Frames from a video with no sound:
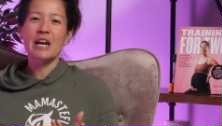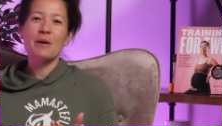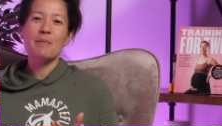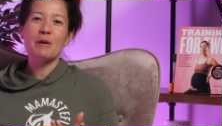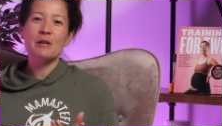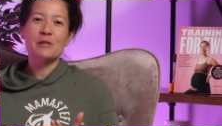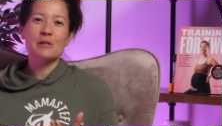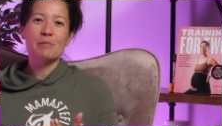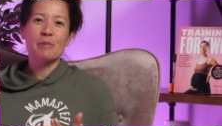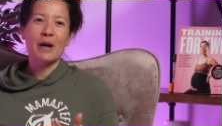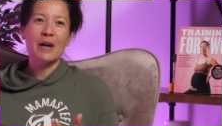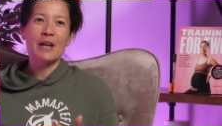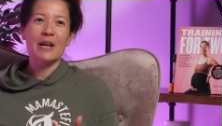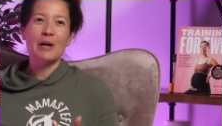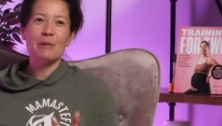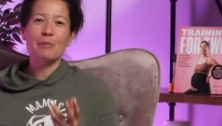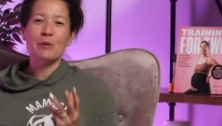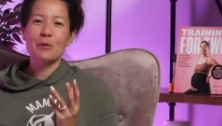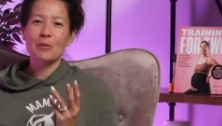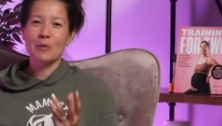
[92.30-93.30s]
a bunch of
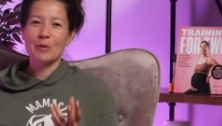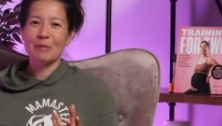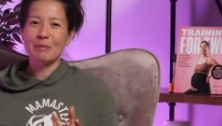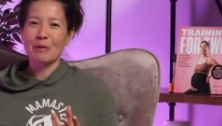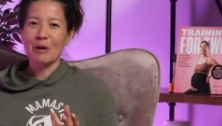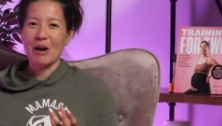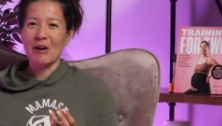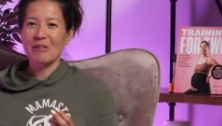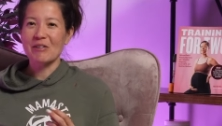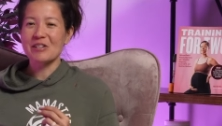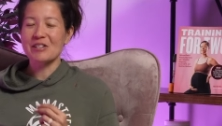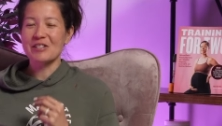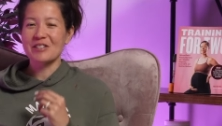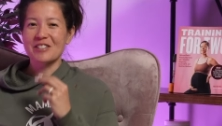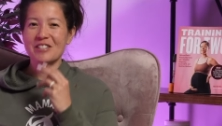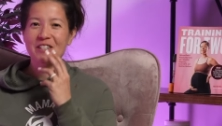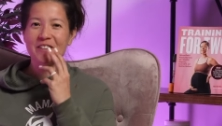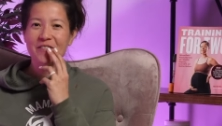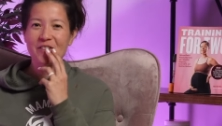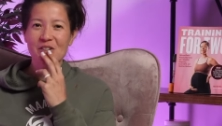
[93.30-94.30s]
pineapple will probably
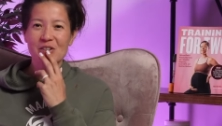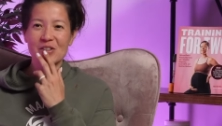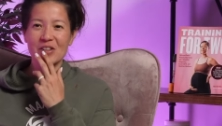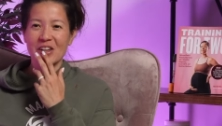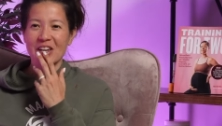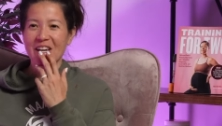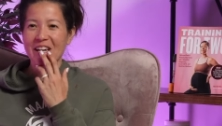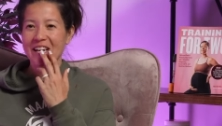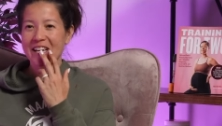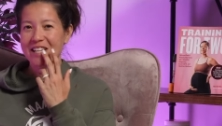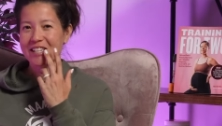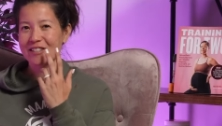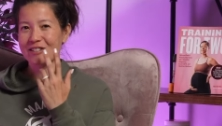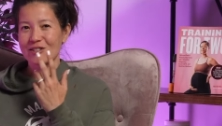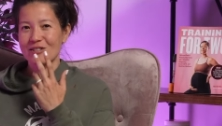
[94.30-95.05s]
just give you like